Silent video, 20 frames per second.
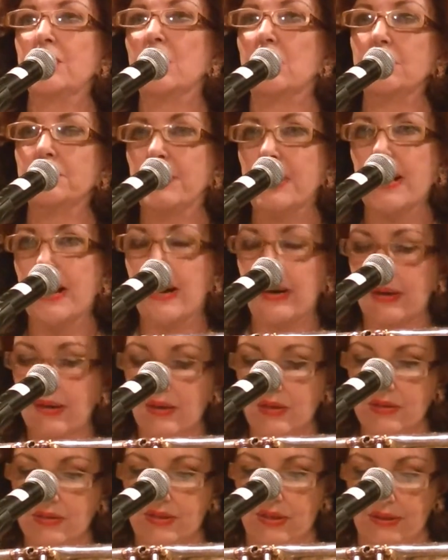and all the
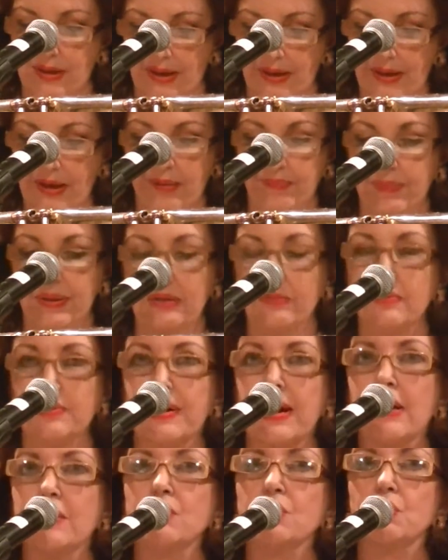areas that I have
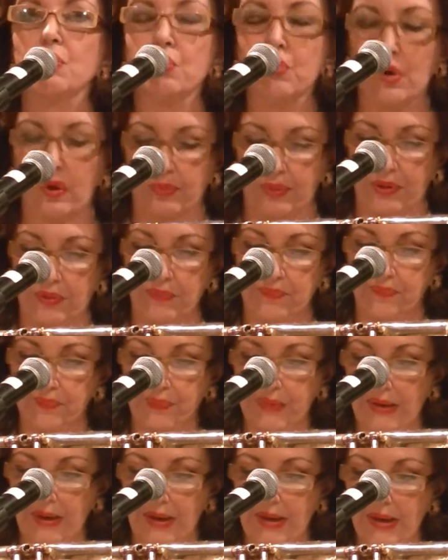been trying to cover.
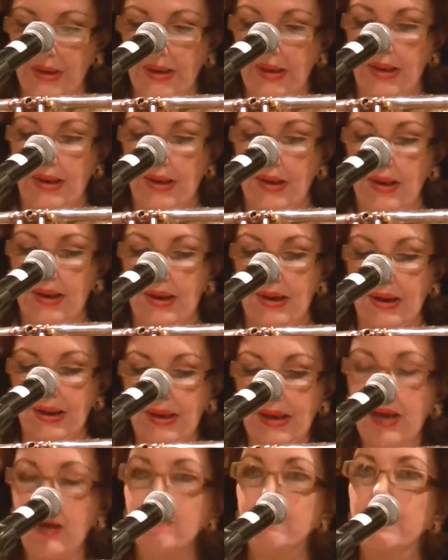I
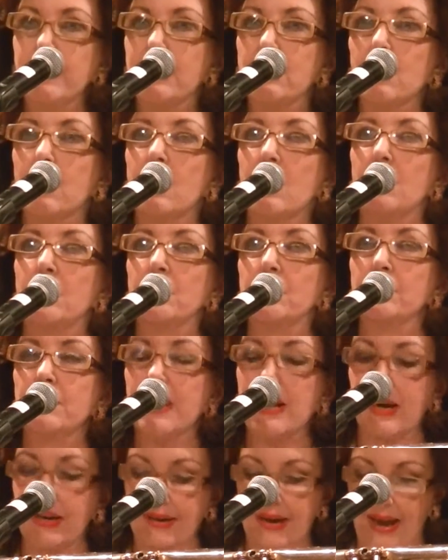have become
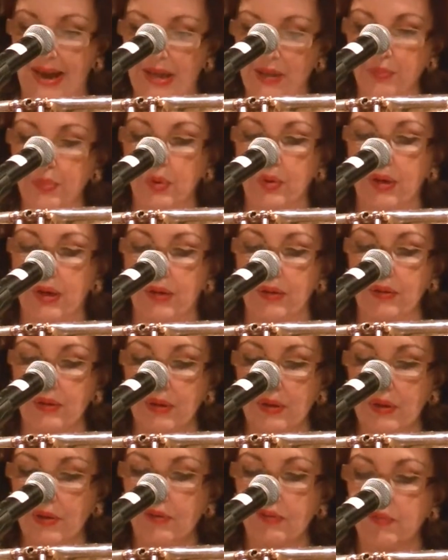an advocate
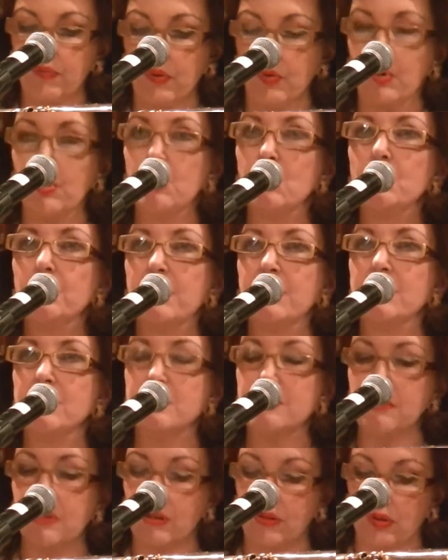for
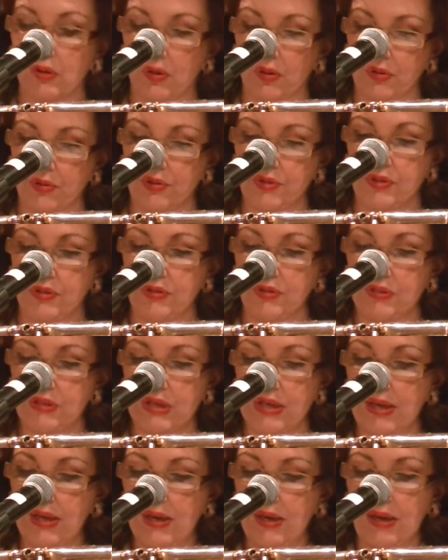humanistic causes,
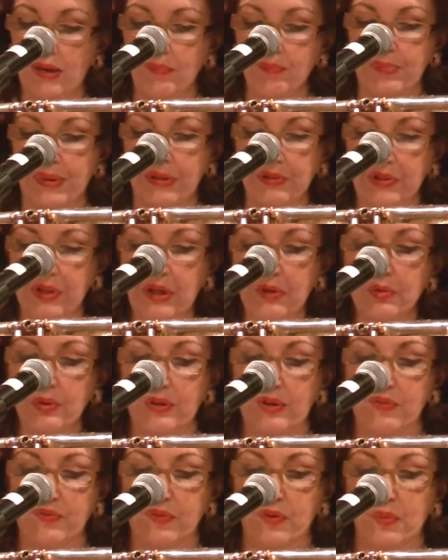in
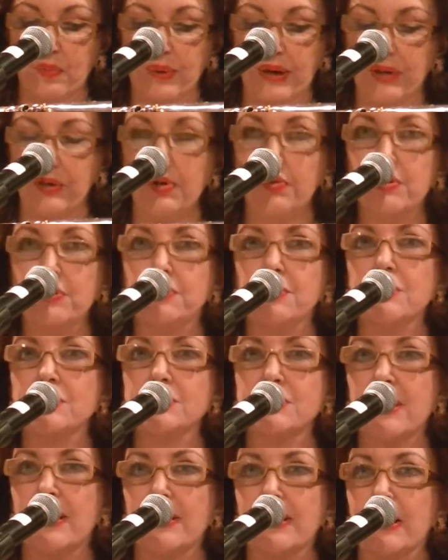particular for
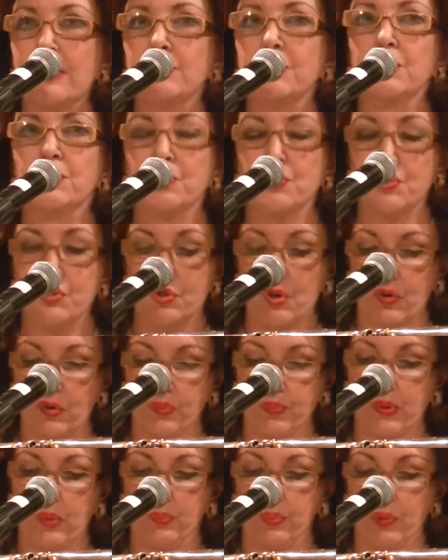minorities and
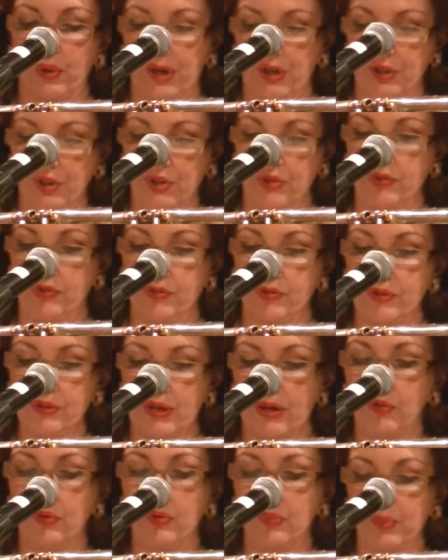underserved populations
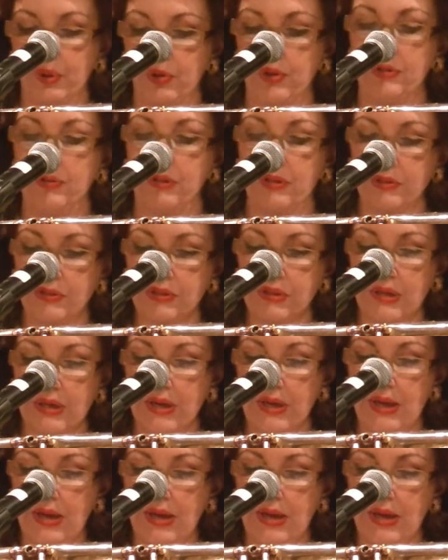and communities,